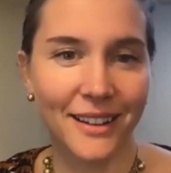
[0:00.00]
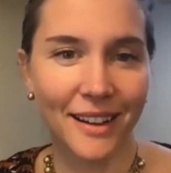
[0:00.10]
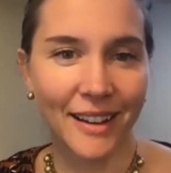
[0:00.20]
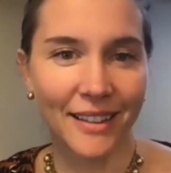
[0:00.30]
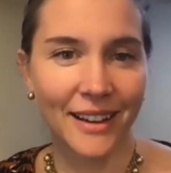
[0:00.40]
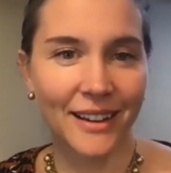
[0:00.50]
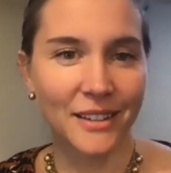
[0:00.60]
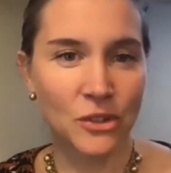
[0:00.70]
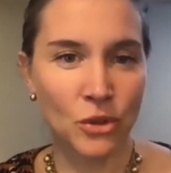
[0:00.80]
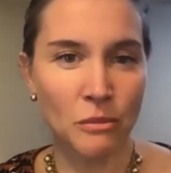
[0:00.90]
and that
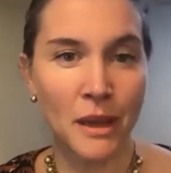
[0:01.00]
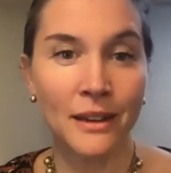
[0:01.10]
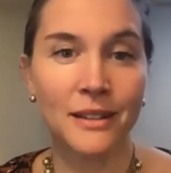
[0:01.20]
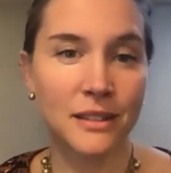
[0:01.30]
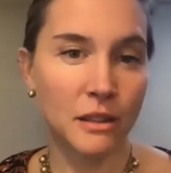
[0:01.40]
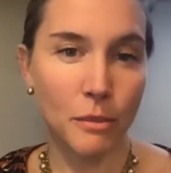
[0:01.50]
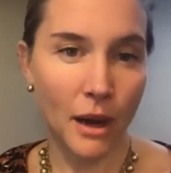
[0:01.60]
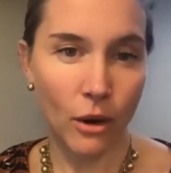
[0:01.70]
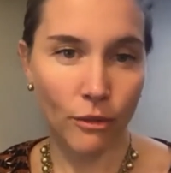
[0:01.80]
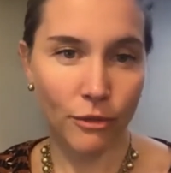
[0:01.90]
is tremendously
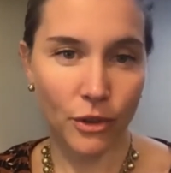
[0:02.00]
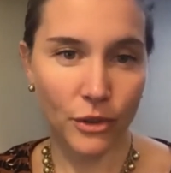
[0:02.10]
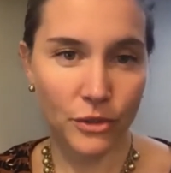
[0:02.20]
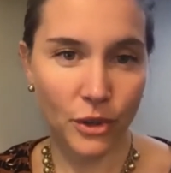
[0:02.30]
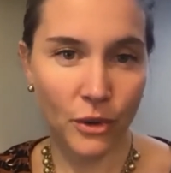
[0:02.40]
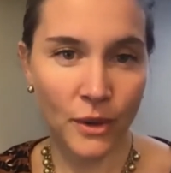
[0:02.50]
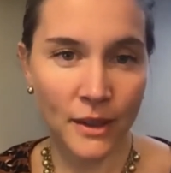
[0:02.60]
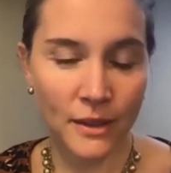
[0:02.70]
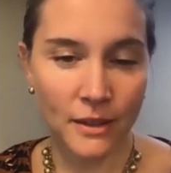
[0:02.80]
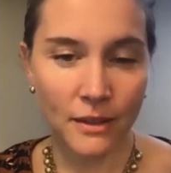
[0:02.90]
powerful so
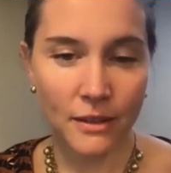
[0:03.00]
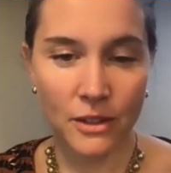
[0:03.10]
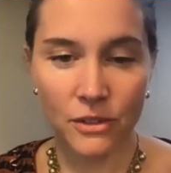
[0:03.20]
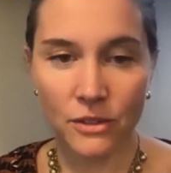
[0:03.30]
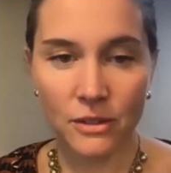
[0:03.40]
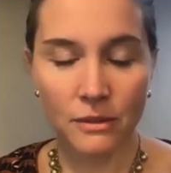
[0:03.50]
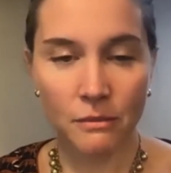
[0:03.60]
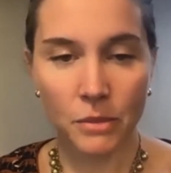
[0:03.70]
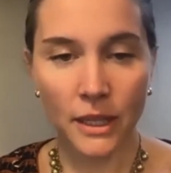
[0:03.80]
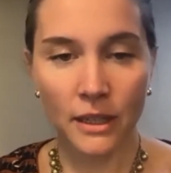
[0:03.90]
there's
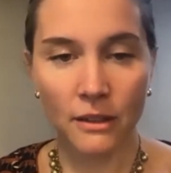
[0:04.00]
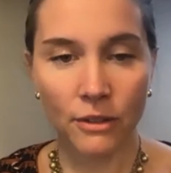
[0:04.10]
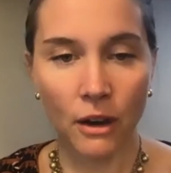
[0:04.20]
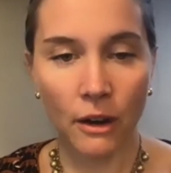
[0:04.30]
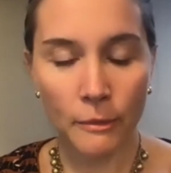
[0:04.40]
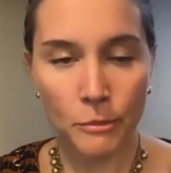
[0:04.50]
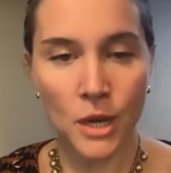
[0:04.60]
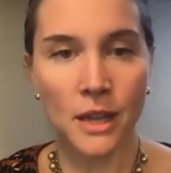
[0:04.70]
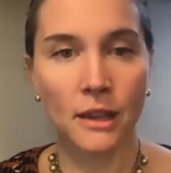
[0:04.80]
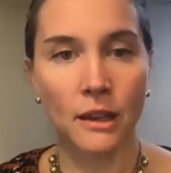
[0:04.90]
plenty of
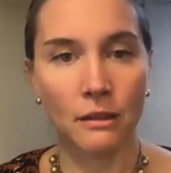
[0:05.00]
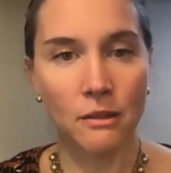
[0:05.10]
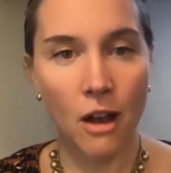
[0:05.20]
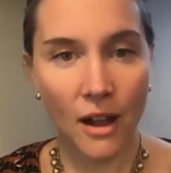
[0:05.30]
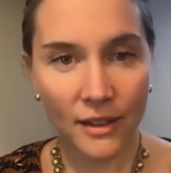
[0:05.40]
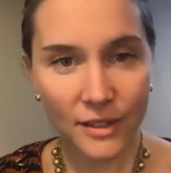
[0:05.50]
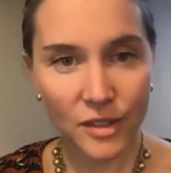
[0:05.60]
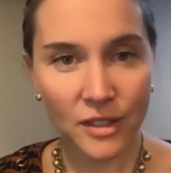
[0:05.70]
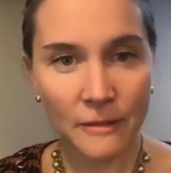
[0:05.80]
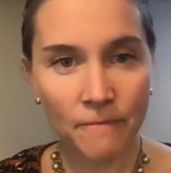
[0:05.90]
heartbreak and
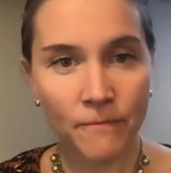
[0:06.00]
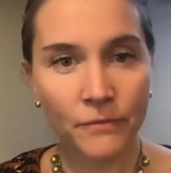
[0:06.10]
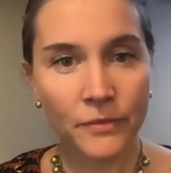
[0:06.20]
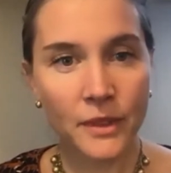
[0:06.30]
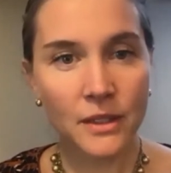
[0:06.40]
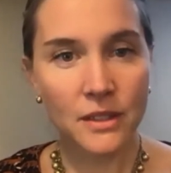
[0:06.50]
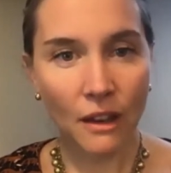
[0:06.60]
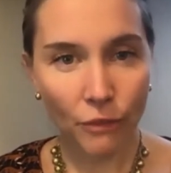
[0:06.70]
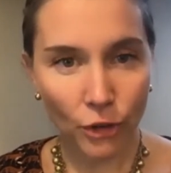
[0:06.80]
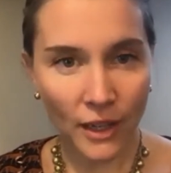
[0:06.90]
loss,
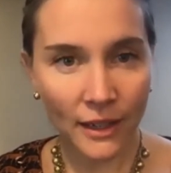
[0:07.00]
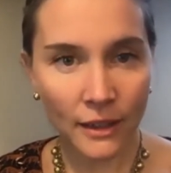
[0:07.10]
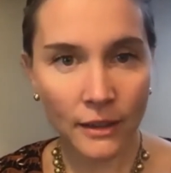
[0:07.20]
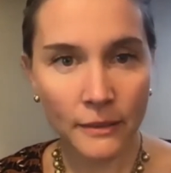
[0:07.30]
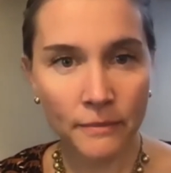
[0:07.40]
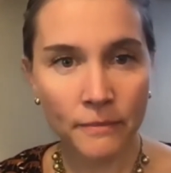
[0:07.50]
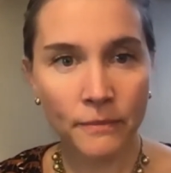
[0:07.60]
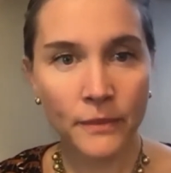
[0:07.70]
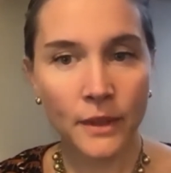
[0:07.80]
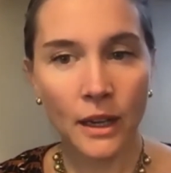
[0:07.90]
suffering.
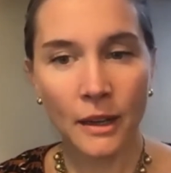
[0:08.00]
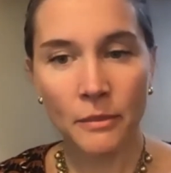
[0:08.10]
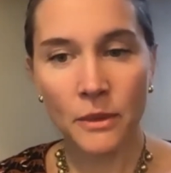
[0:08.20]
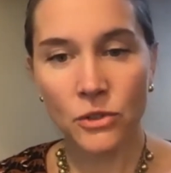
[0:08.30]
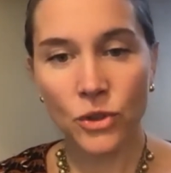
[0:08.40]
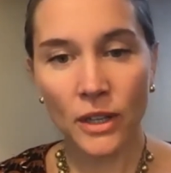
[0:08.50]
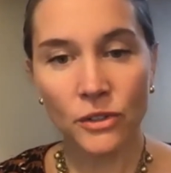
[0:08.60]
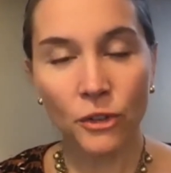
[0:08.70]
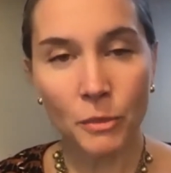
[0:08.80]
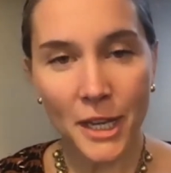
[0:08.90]
and there's
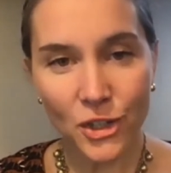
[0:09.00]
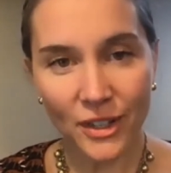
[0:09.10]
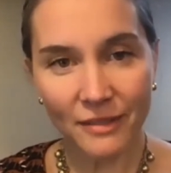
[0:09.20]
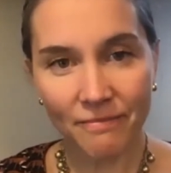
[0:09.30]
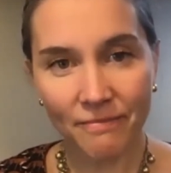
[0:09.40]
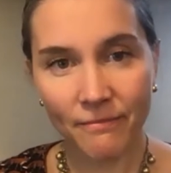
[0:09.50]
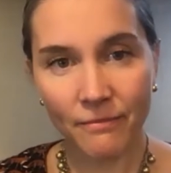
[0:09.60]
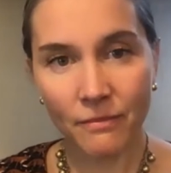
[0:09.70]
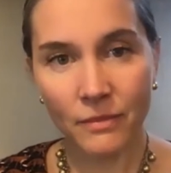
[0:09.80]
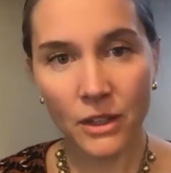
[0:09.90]
transformation.
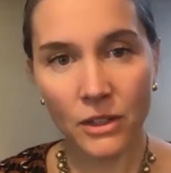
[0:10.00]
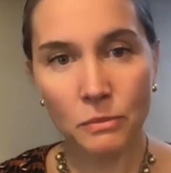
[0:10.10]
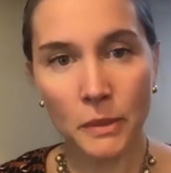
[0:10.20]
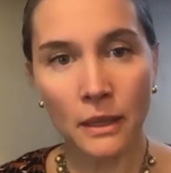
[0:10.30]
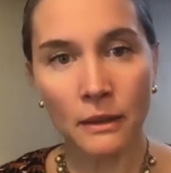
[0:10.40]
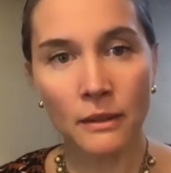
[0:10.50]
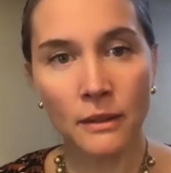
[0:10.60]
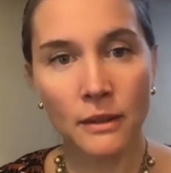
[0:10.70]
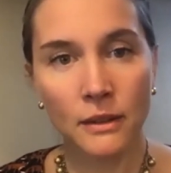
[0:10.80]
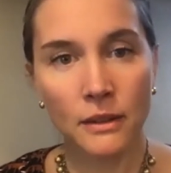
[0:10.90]
There's been
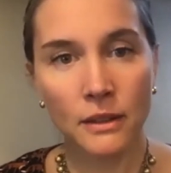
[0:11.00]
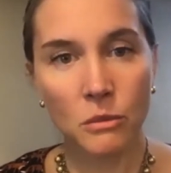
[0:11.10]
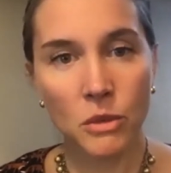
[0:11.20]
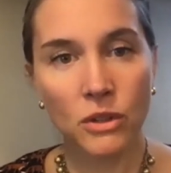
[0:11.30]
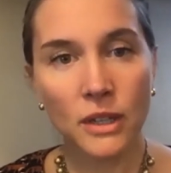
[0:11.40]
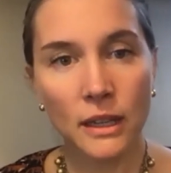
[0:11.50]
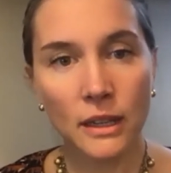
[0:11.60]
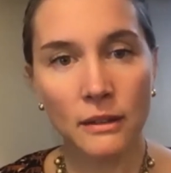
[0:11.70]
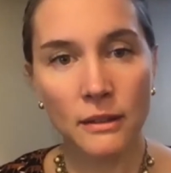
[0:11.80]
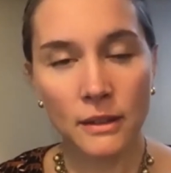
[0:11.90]

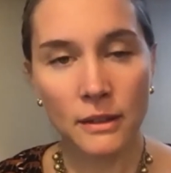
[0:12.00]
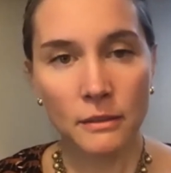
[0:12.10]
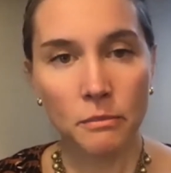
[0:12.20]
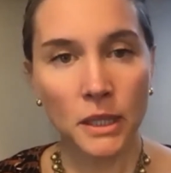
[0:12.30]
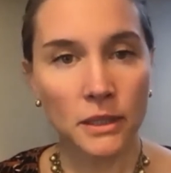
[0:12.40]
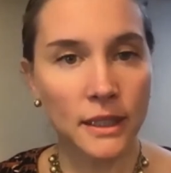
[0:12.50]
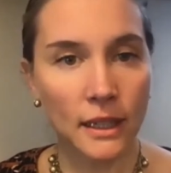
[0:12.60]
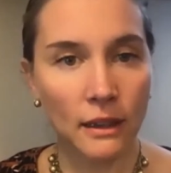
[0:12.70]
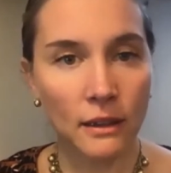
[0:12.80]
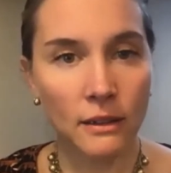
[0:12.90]
community
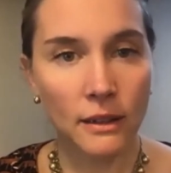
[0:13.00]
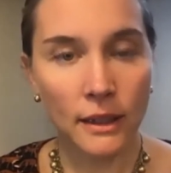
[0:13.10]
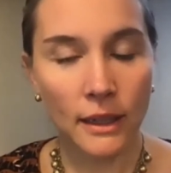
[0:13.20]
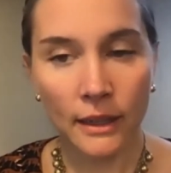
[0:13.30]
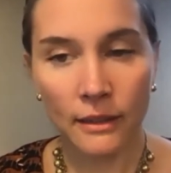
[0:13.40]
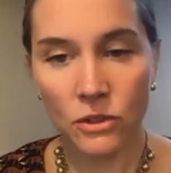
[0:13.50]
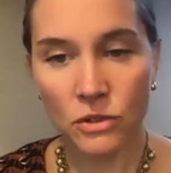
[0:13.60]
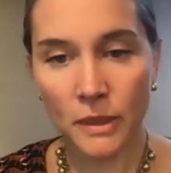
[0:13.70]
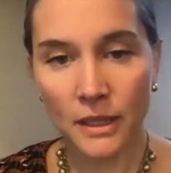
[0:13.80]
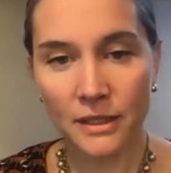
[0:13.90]
building and there's
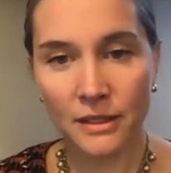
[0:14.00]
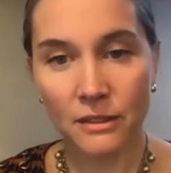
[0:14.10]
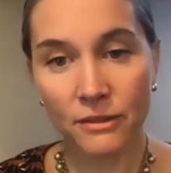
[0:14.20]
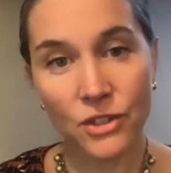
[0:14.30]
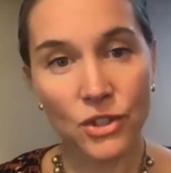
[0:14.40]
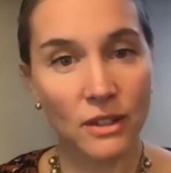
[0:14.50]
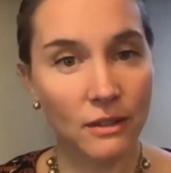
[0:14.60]
been division